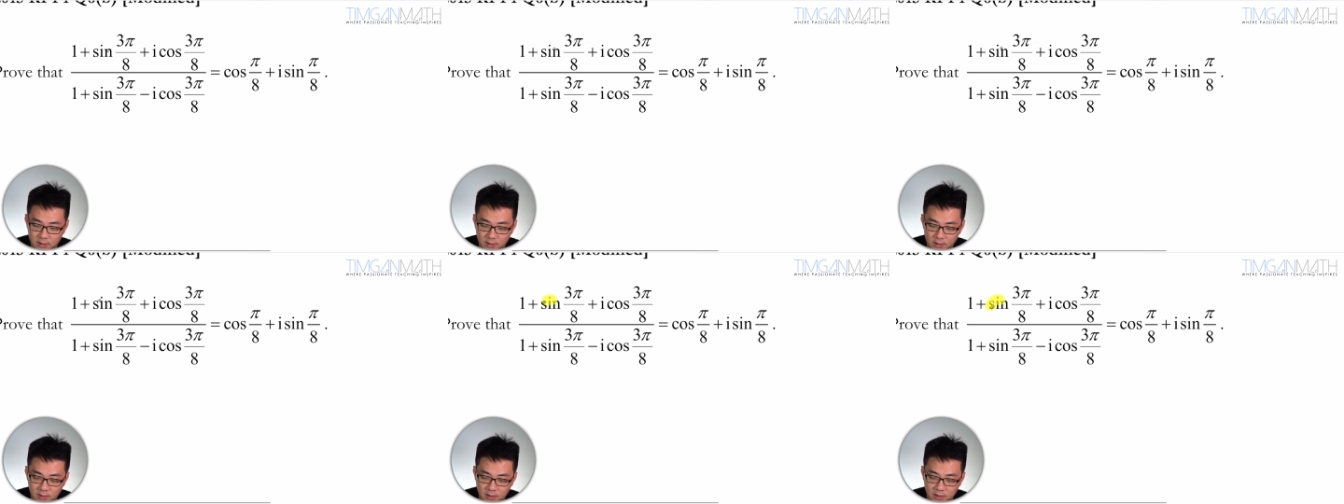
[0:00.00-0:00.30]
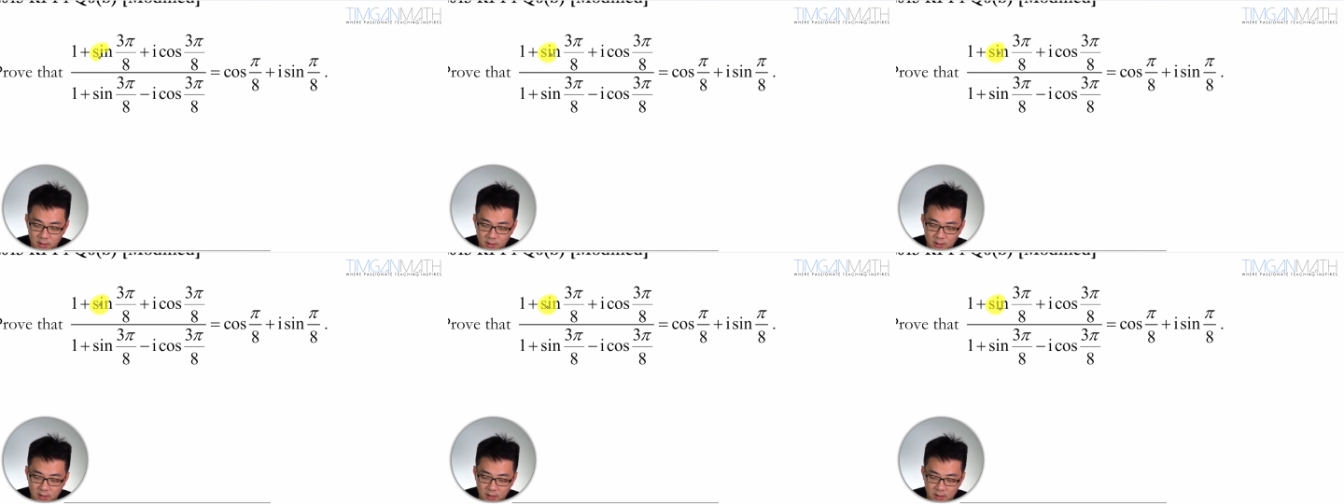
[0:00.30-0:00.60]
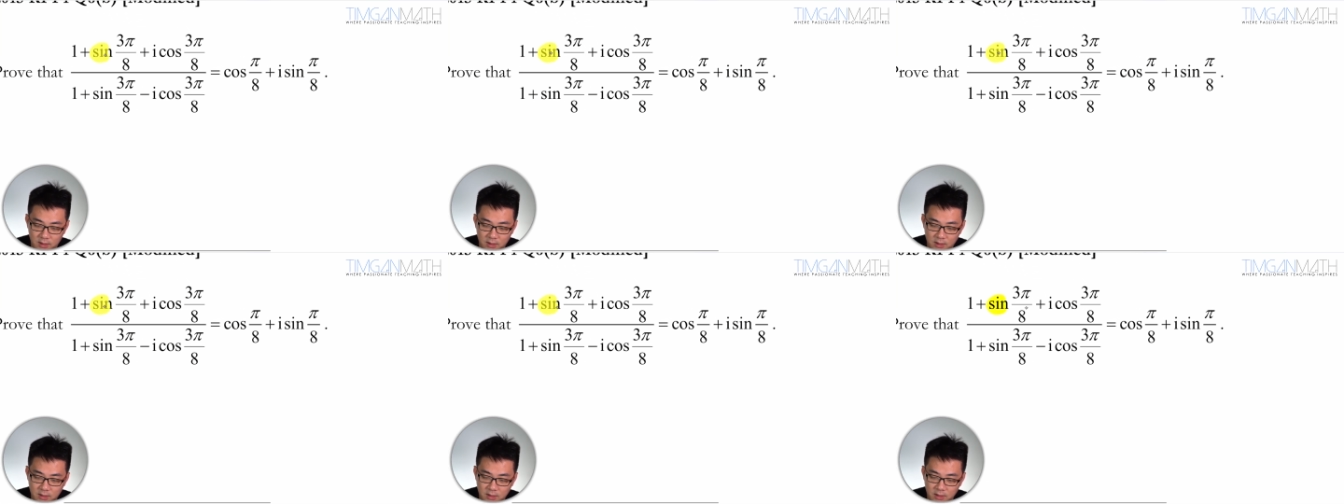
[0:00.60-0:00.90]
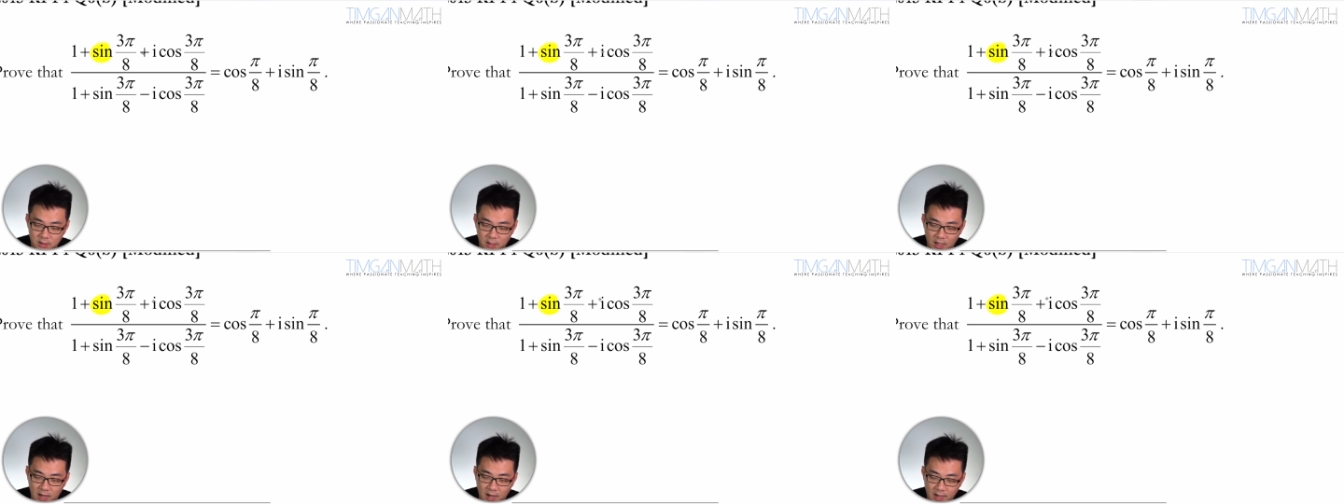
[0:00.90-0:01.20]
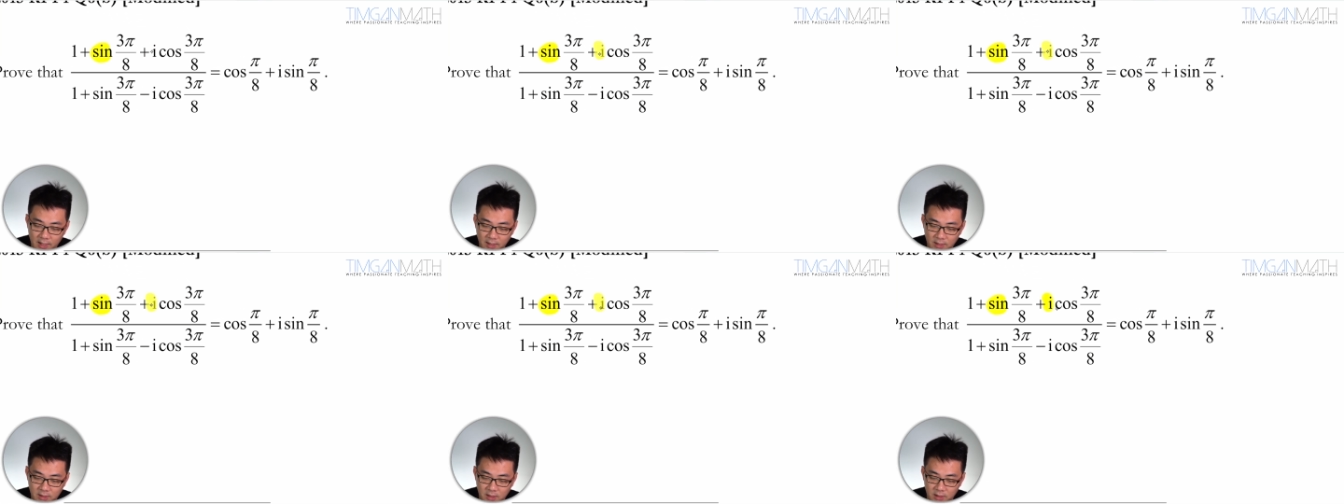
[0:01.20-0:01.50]
this is the
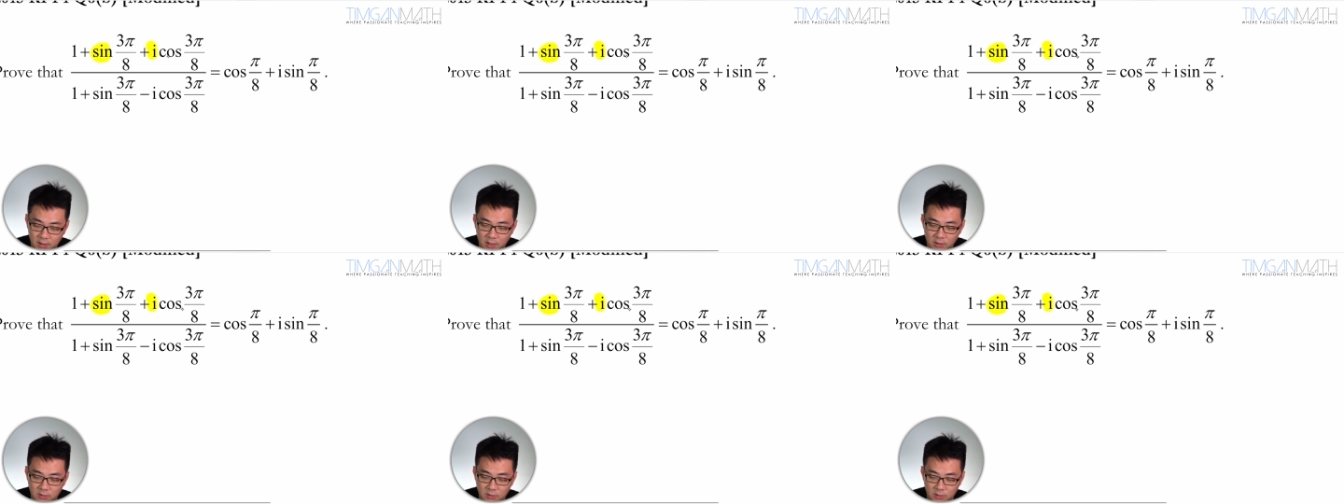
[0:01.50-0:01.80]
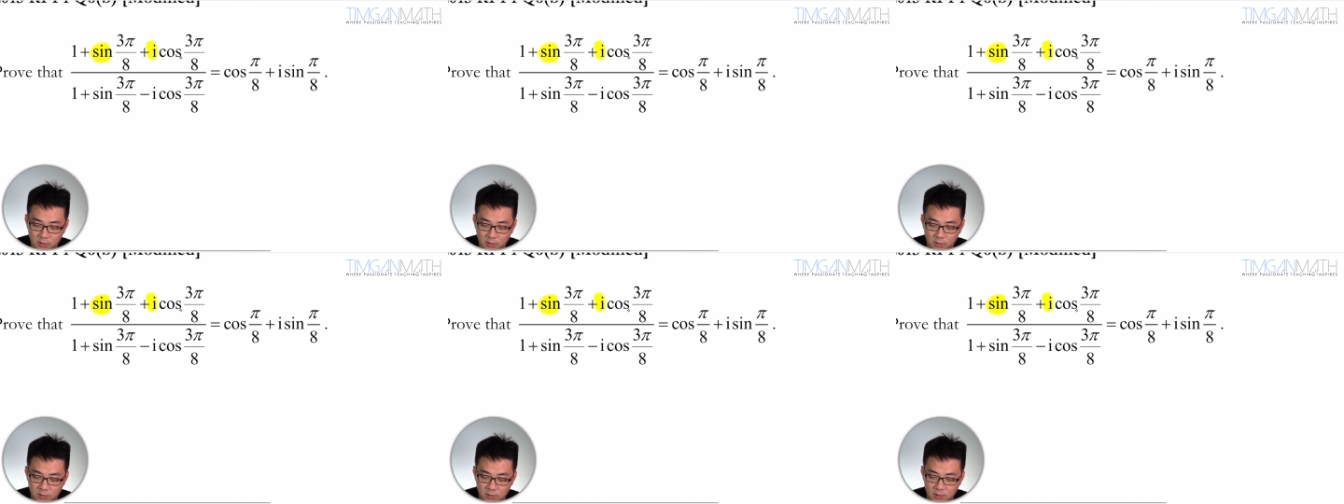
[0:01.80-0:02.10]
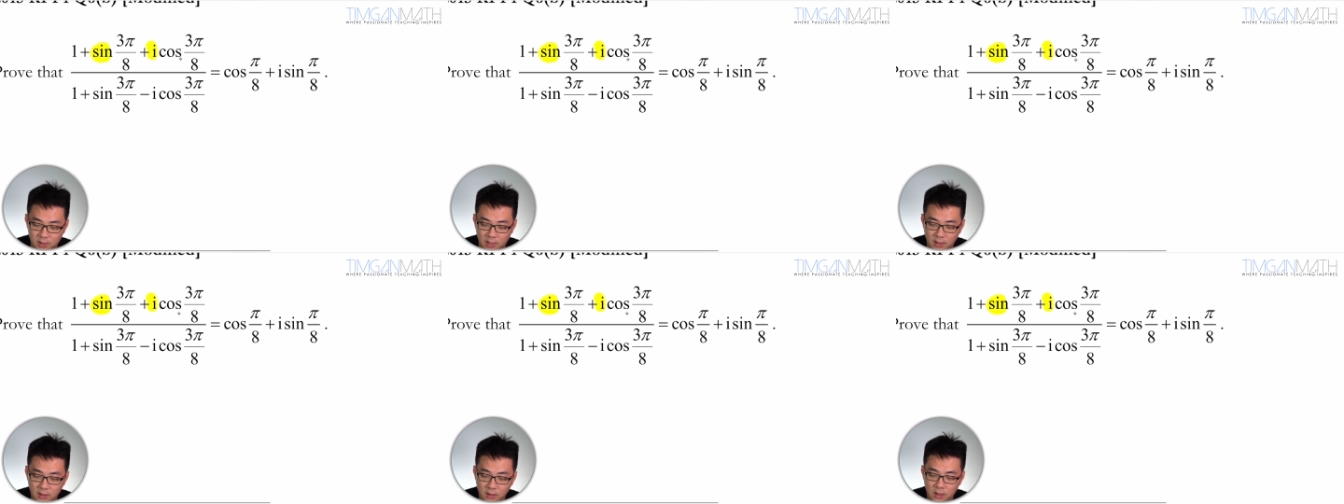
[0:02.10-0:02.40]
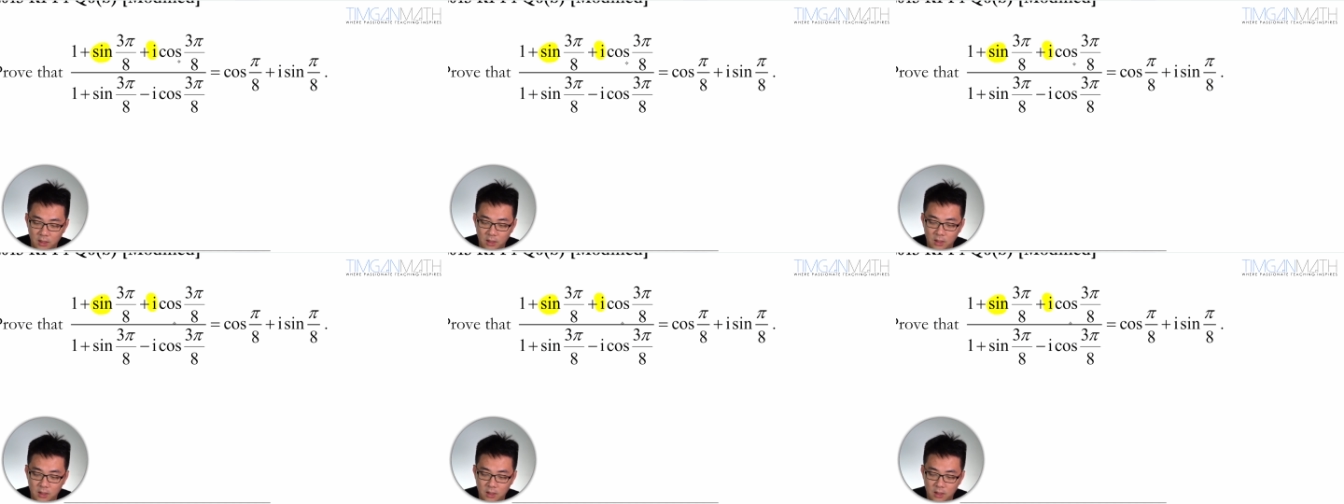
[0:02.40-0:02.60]
I is attached to the cosine.